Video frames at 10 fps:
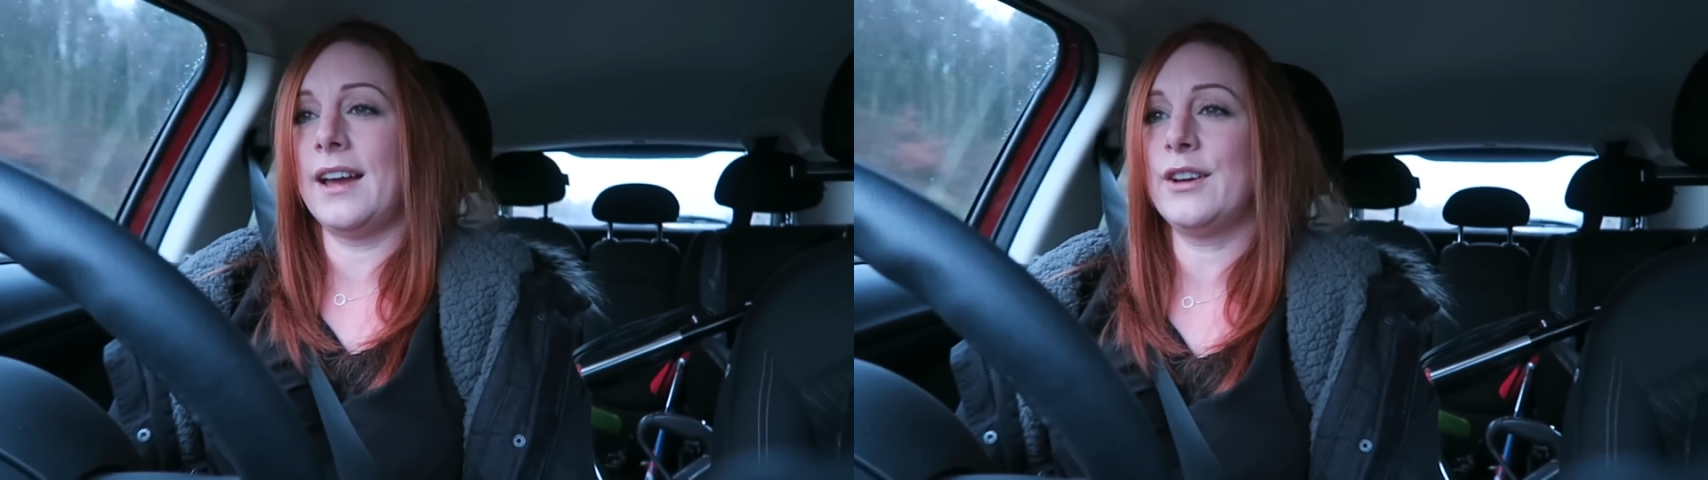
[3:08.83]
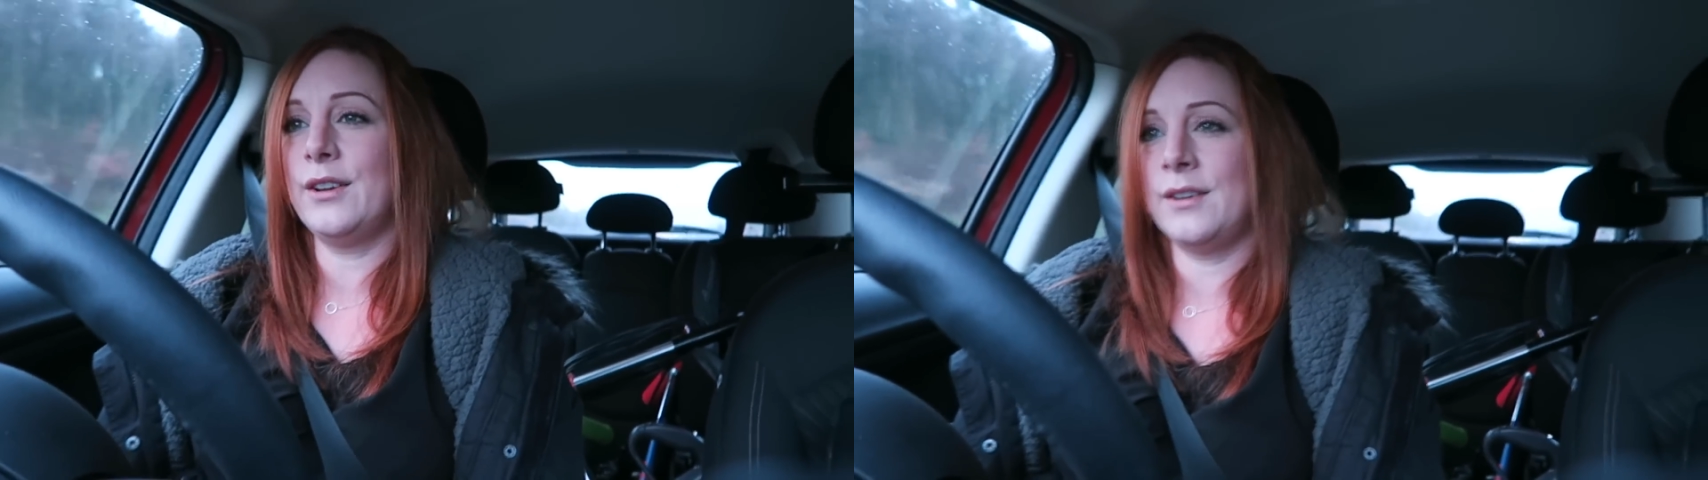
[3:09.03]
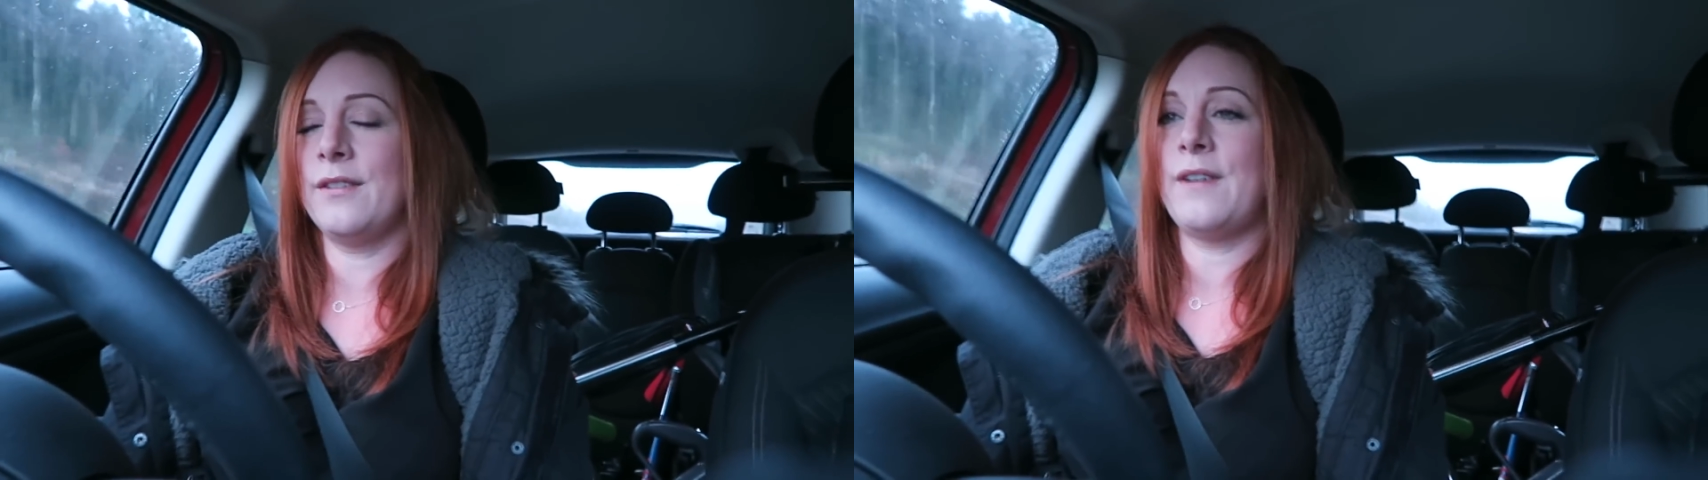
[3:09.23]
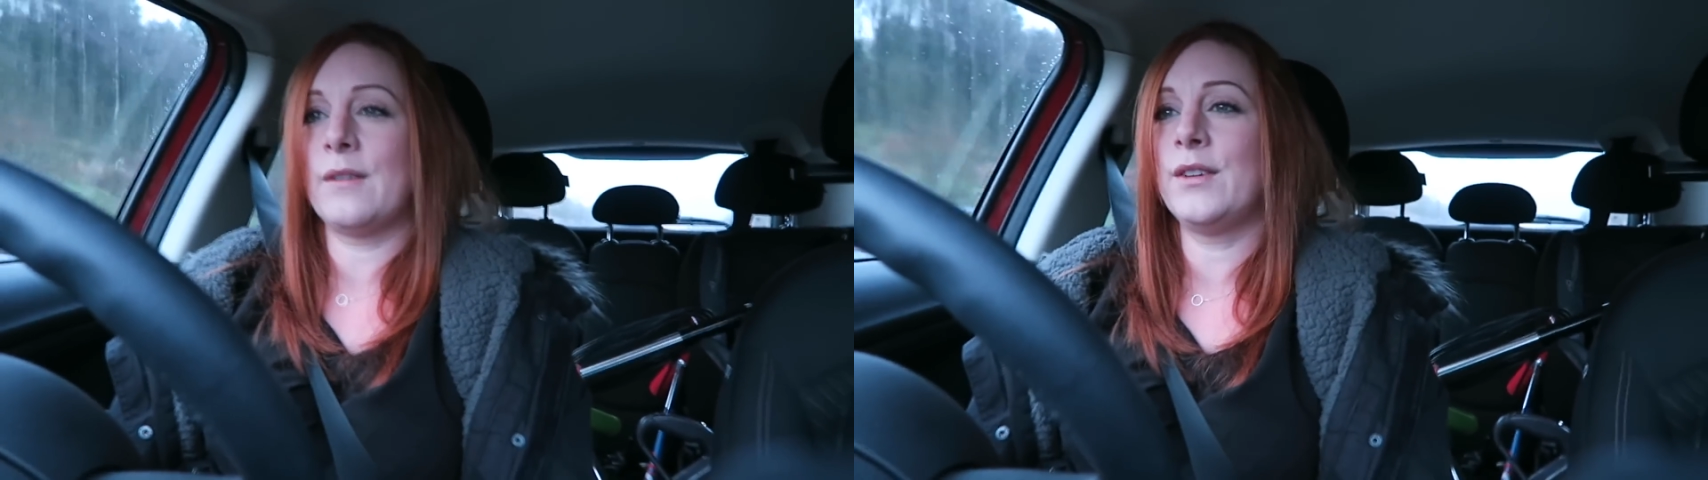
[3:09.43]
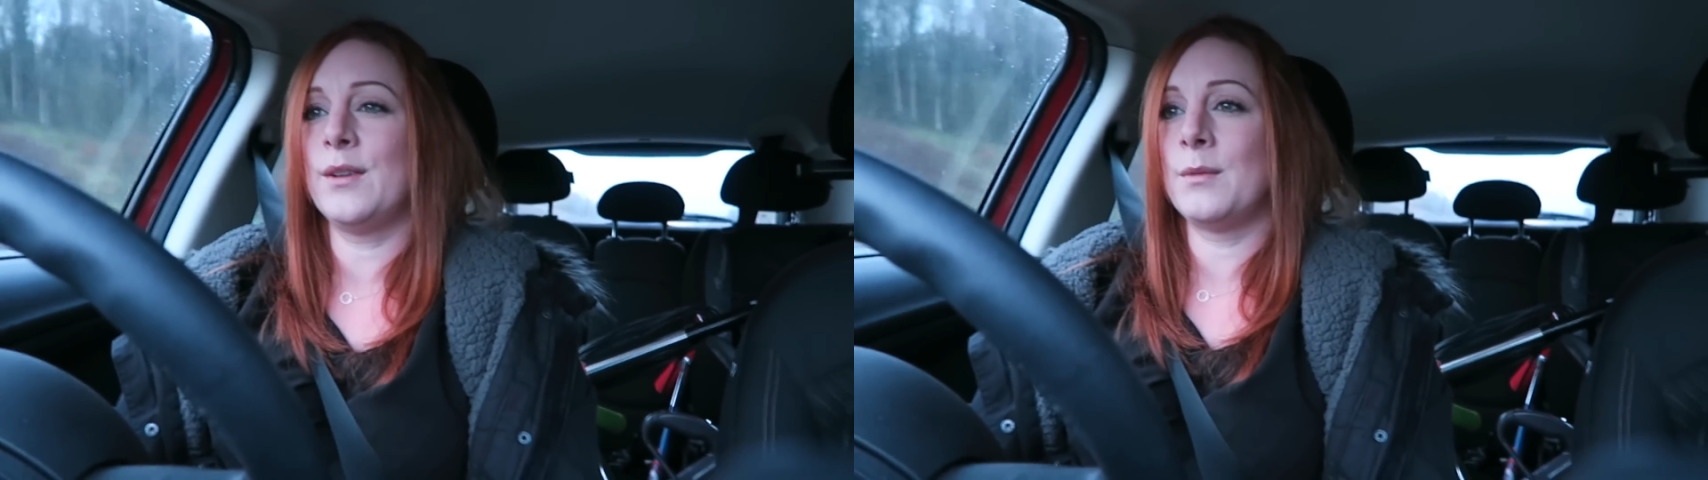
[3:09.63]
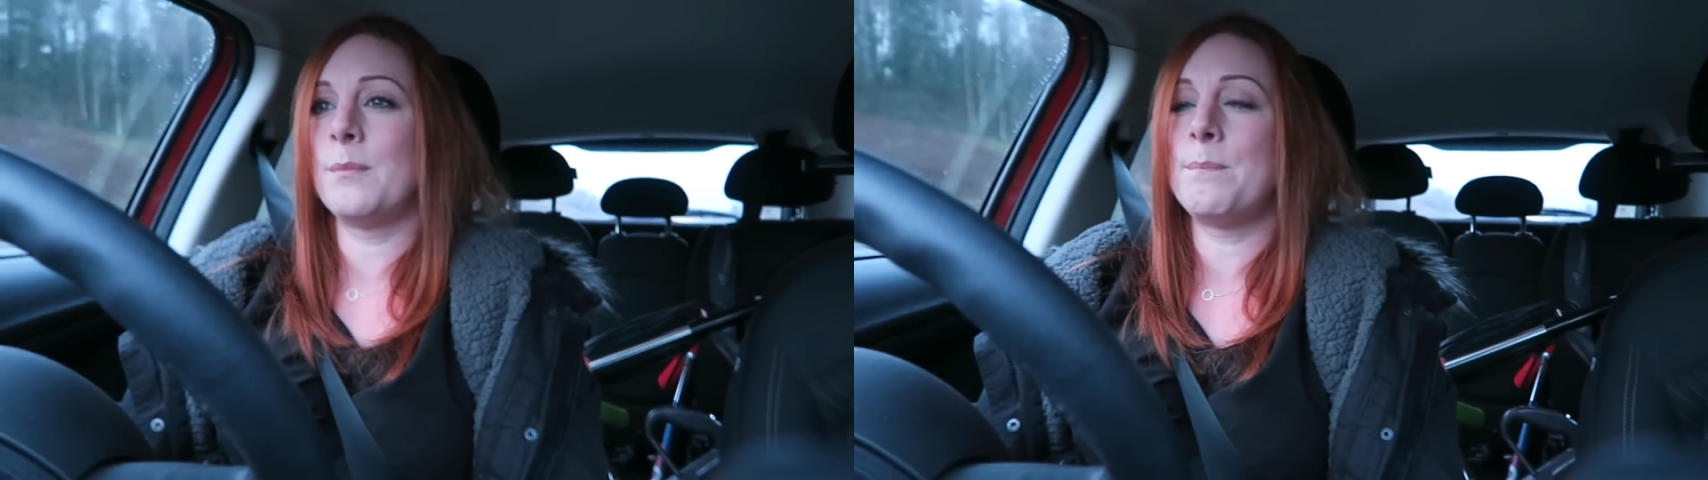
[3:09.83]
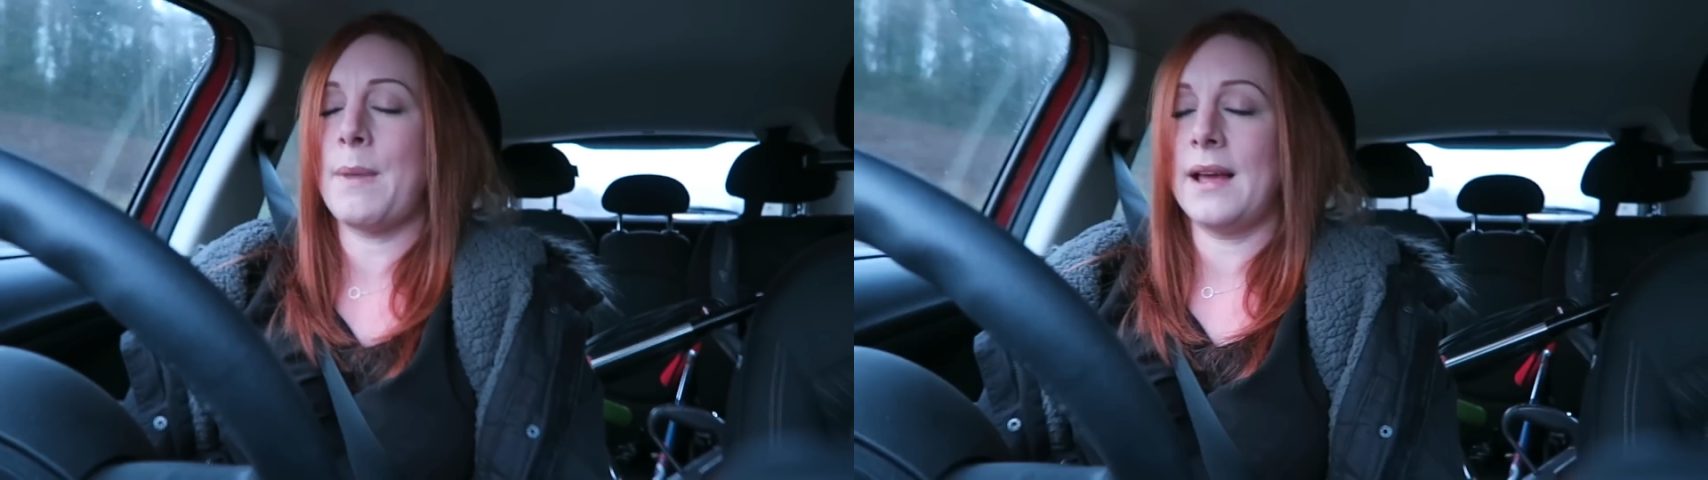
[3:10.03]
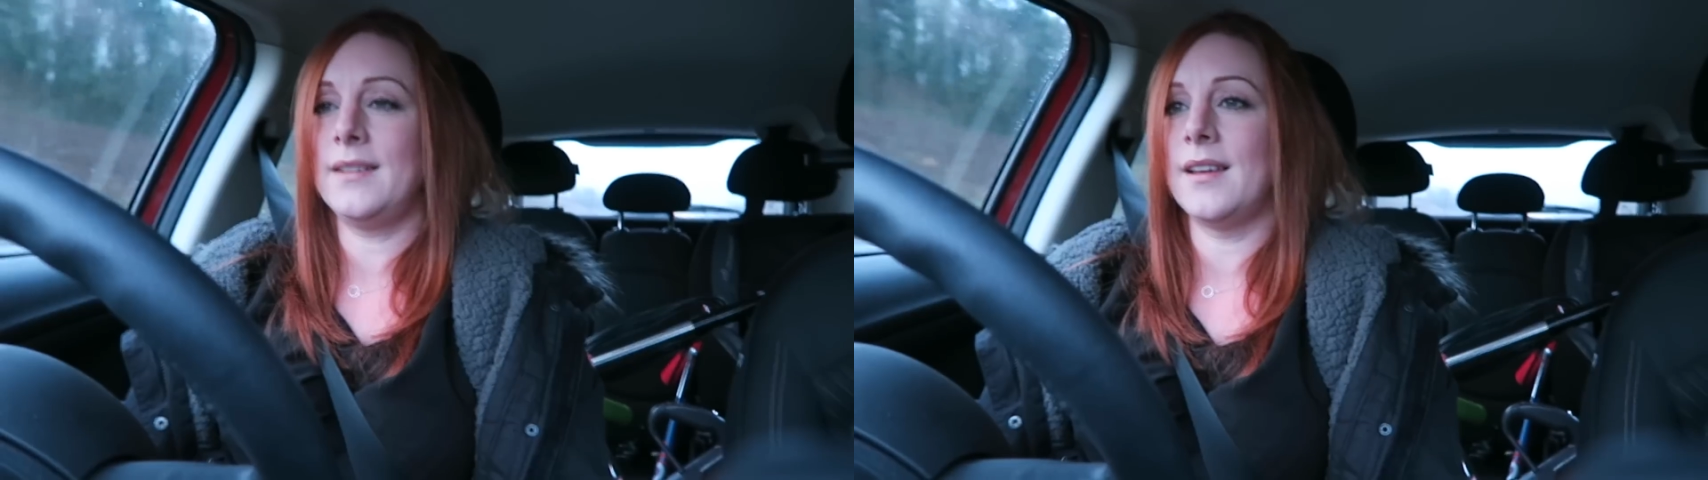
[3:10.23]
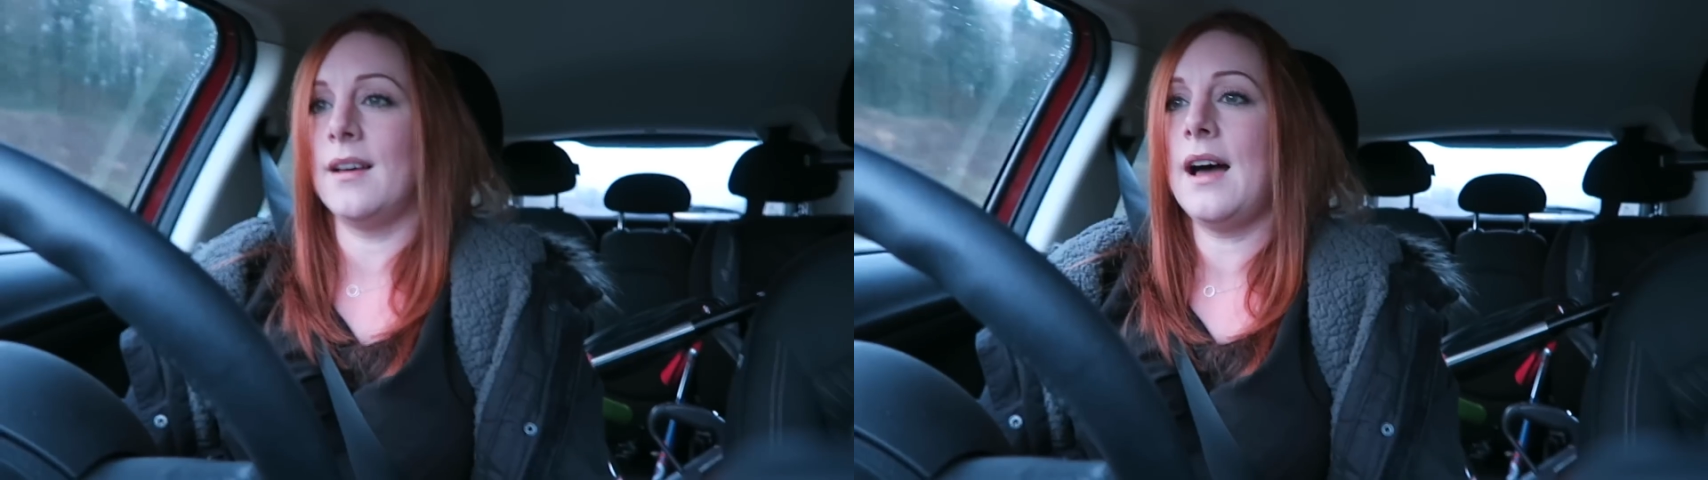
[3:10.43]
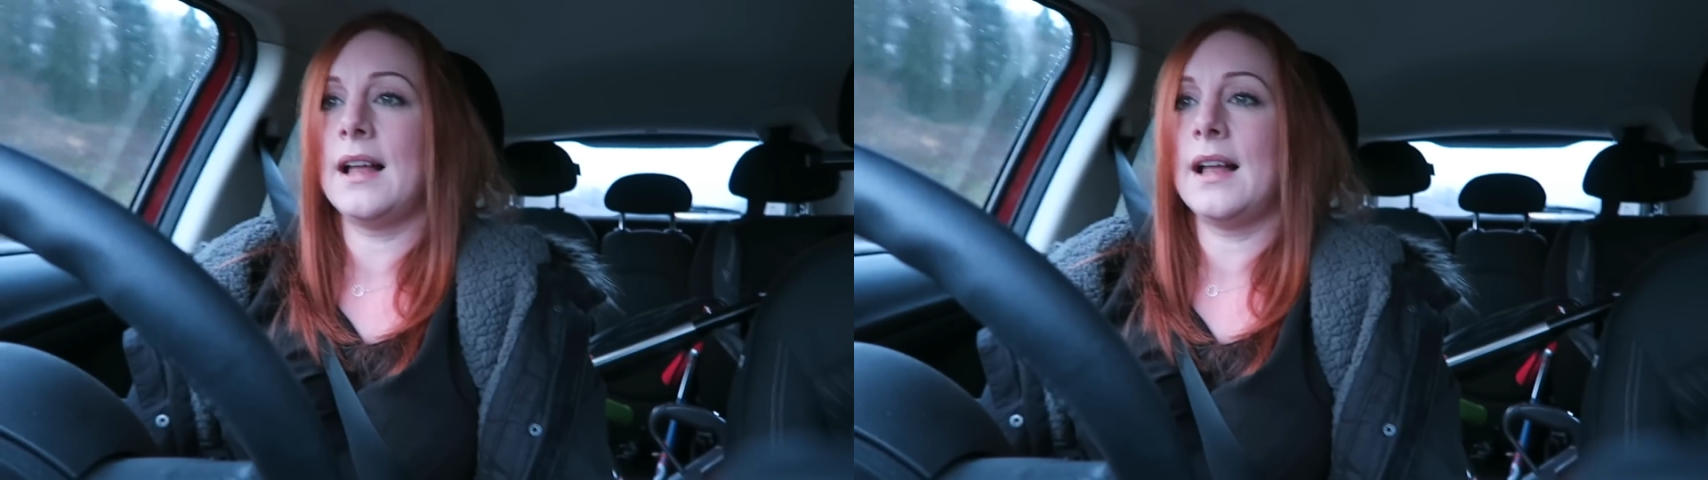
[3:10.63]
I couldn't have found someone better.